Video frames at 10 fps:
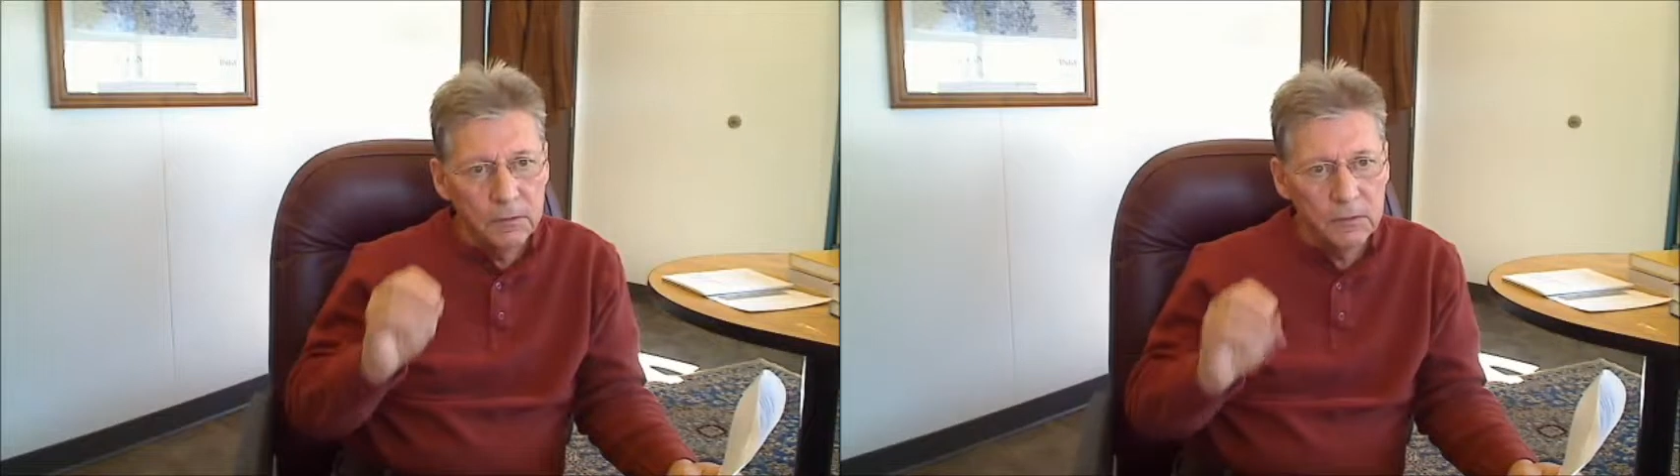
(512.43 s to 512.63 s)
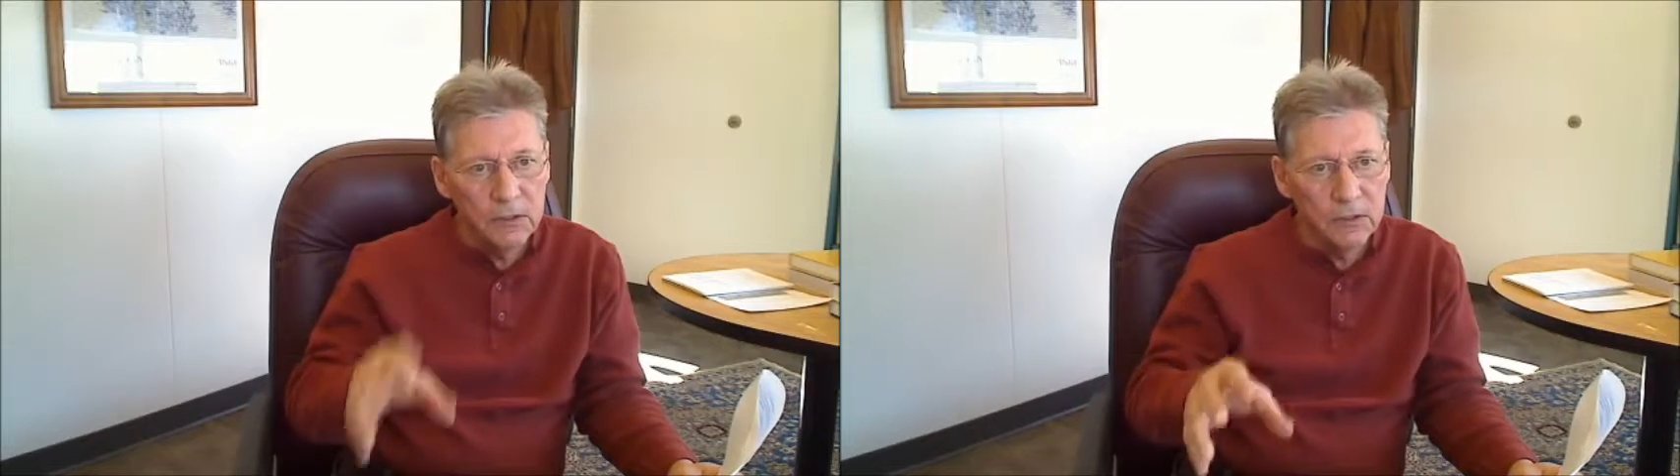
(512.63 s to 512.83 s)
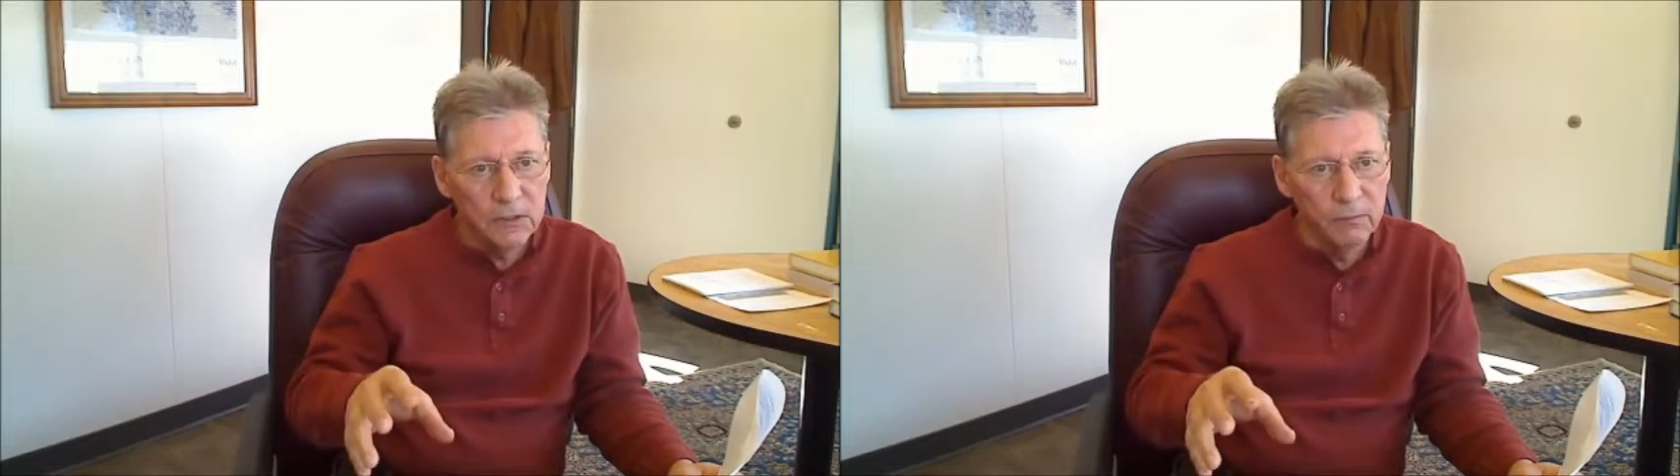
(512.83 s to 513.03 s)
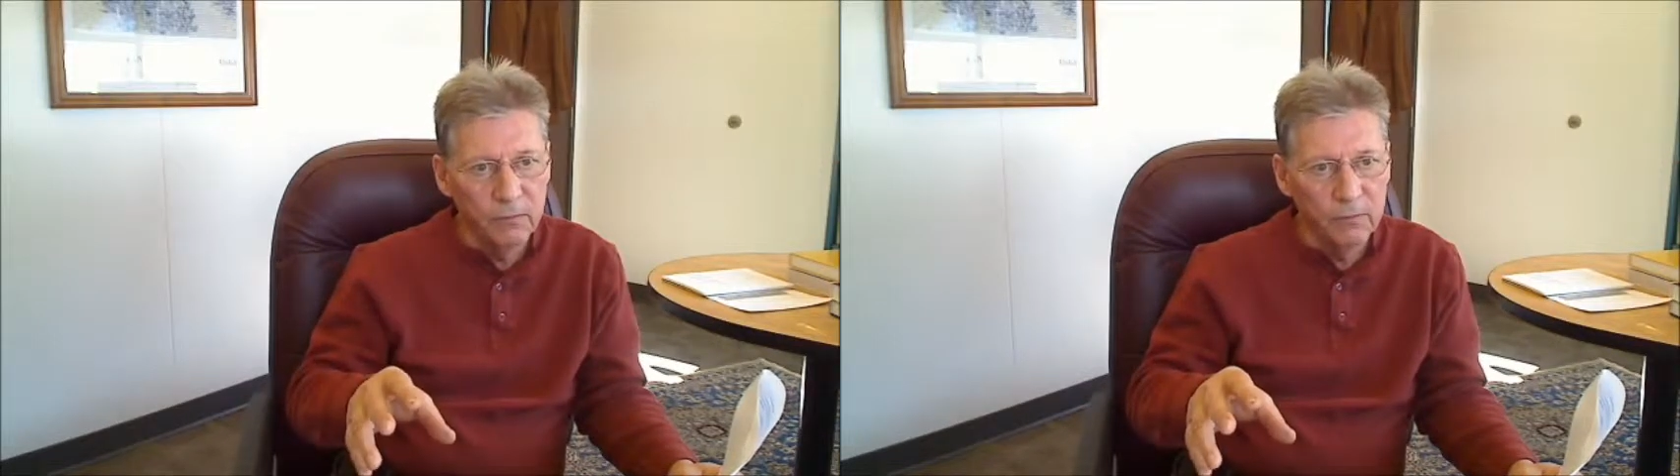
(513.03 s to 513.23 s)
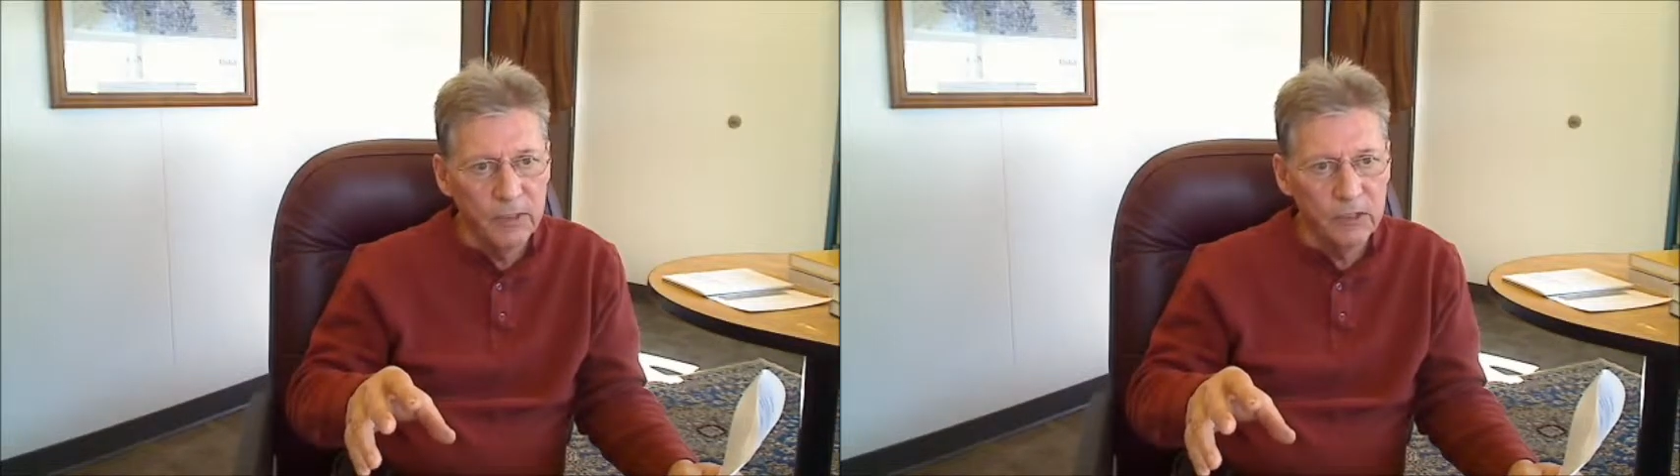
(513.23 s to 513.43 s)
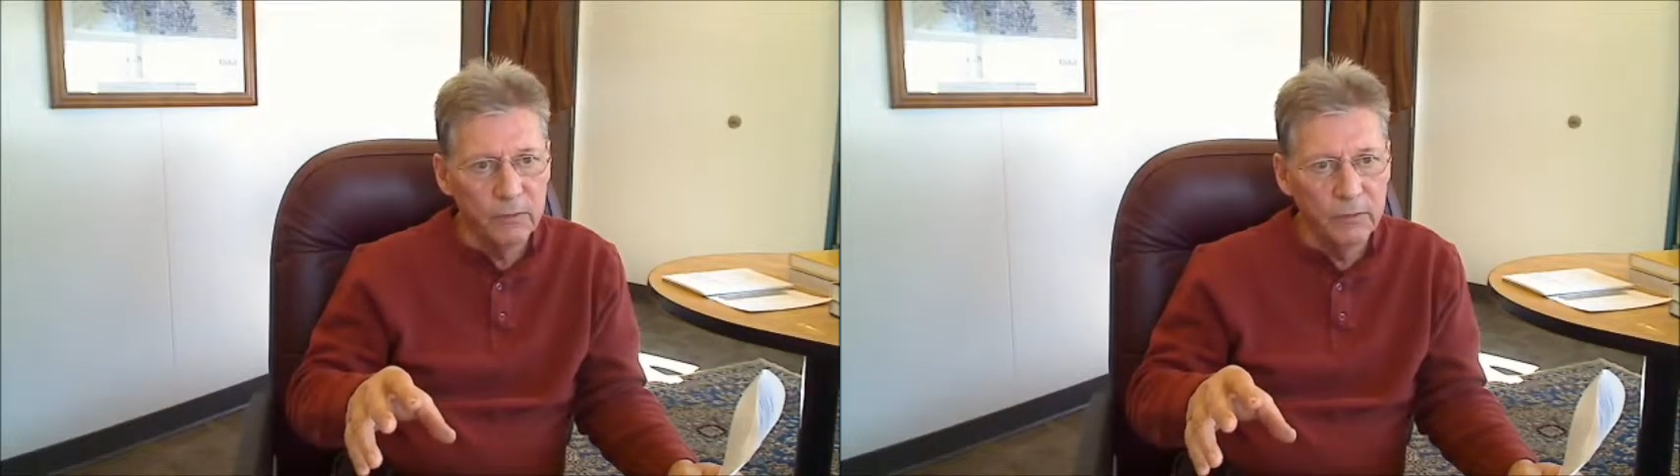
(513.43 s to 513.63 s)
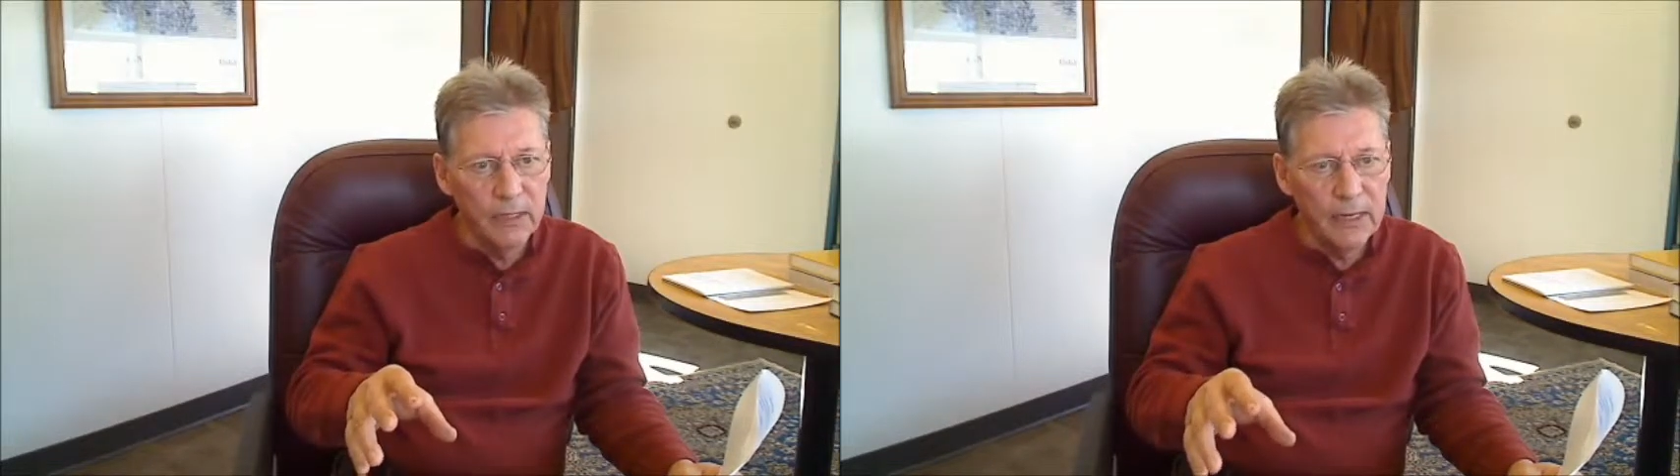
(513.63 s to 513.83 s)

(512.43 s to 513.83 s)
system of measurement